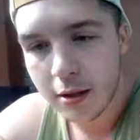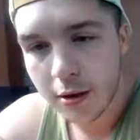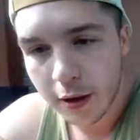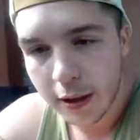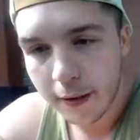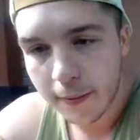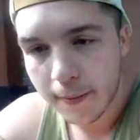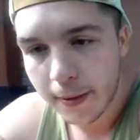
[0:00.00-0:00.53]

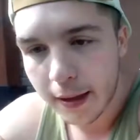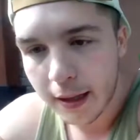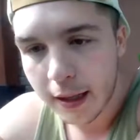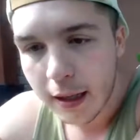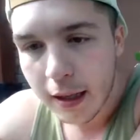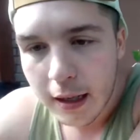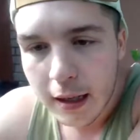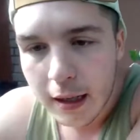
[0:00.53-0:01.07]
sorry.
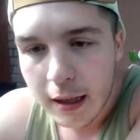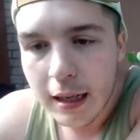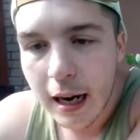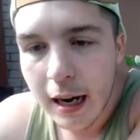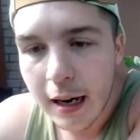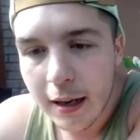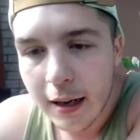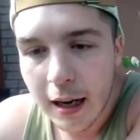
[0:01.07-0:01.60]

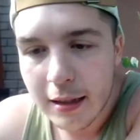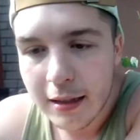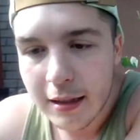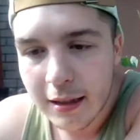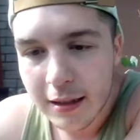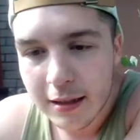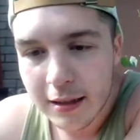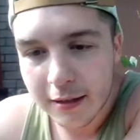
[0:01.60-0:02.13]
Yeah,
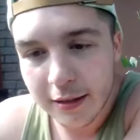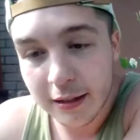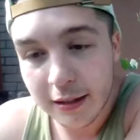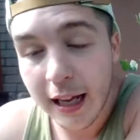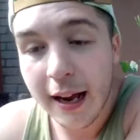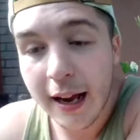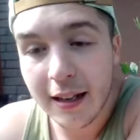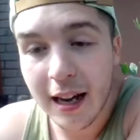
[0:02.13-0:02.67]

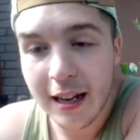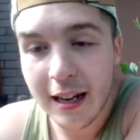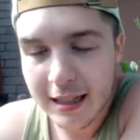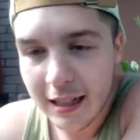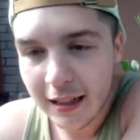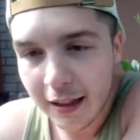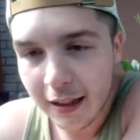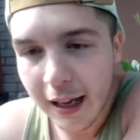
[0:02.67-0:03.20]
I
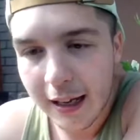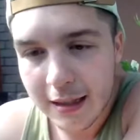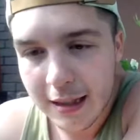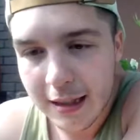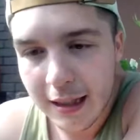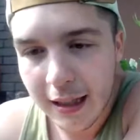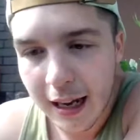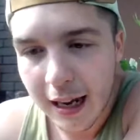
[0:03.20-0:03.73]
said less
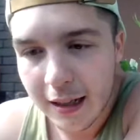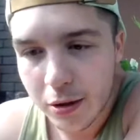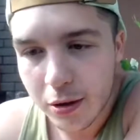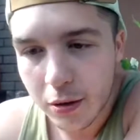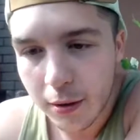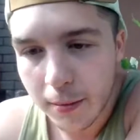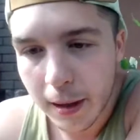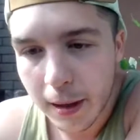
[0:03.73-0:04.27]
than the
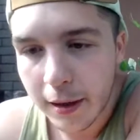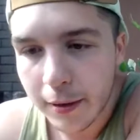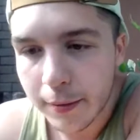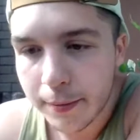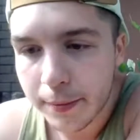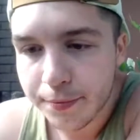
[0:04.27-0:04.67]
actual amount.